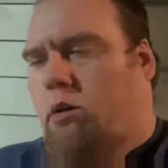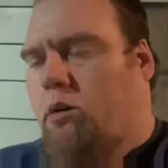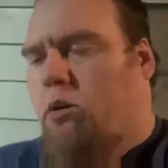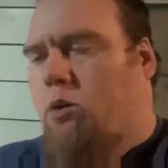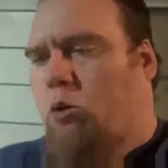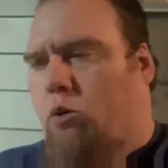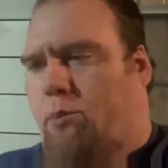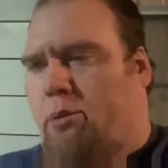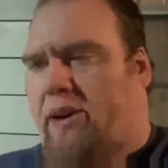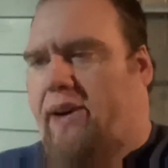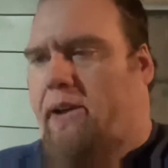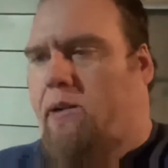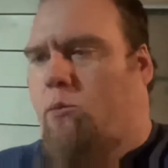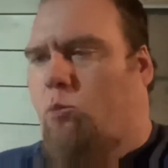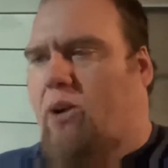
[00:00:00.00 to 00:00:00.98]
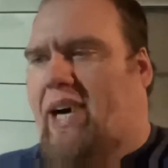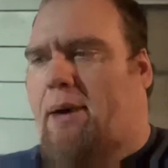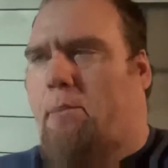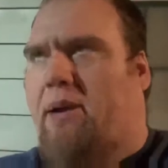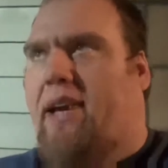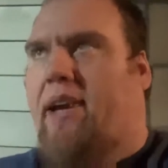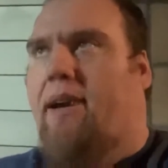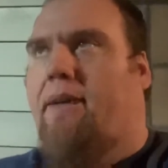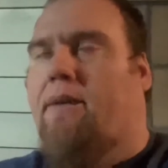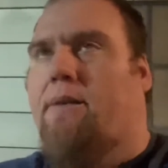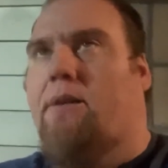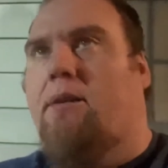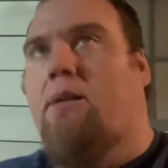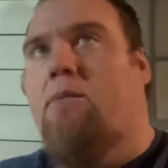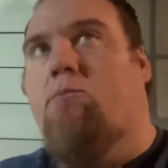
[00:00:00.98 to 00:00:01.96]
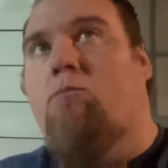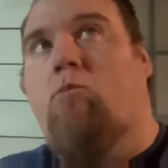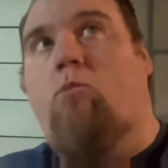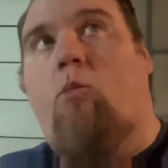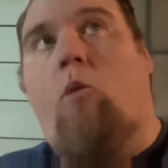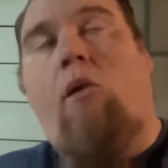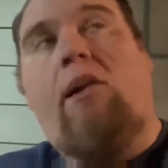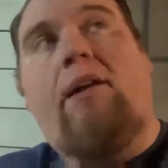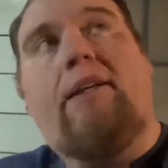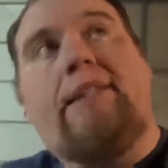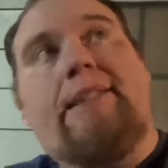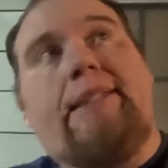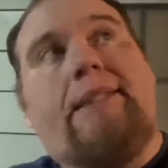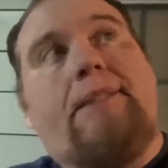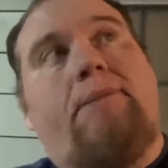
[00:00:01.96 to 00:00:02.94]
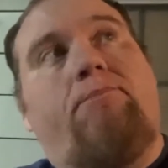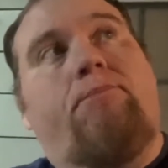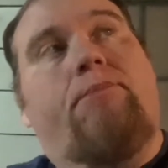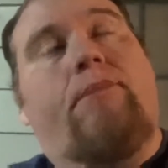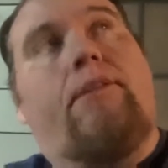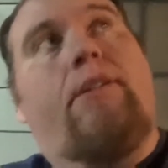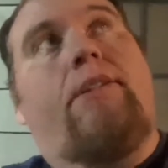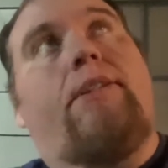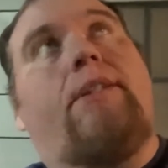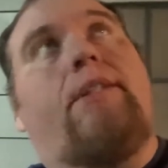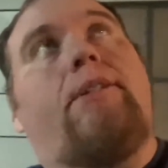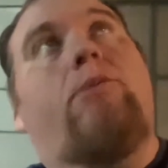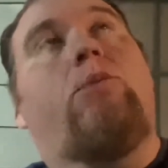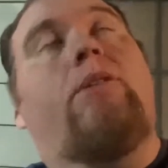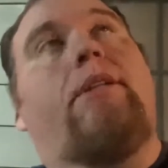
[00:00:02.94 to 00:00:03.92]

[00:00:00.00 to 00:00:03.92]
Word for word: cornbread and white beans. Uh, what